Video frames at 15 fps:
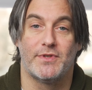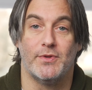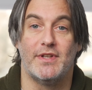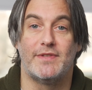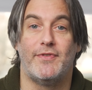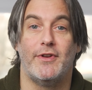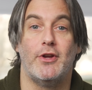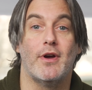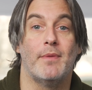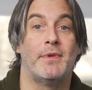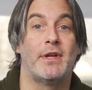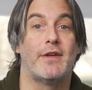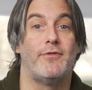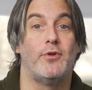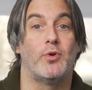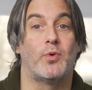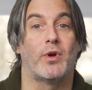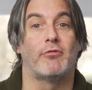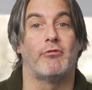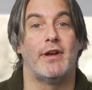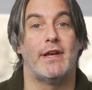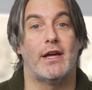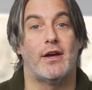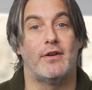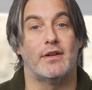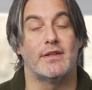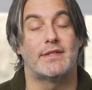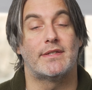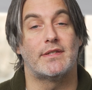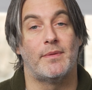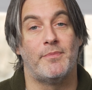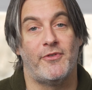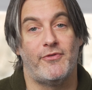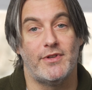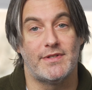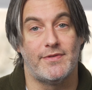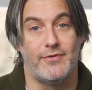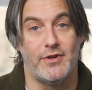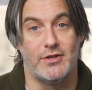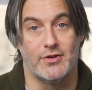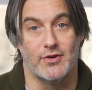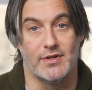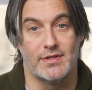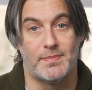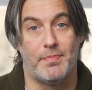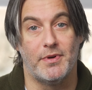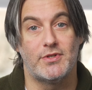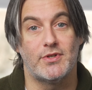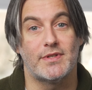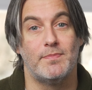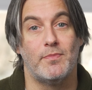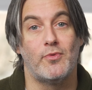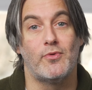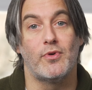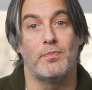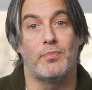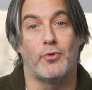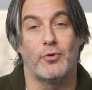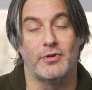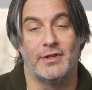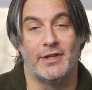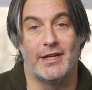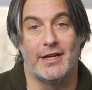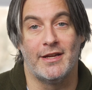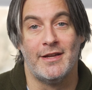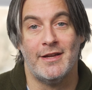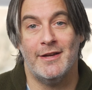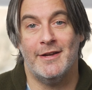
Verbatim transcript: So in this video, I'm gonna give you a quick rundown of some of its features, but just more importantly,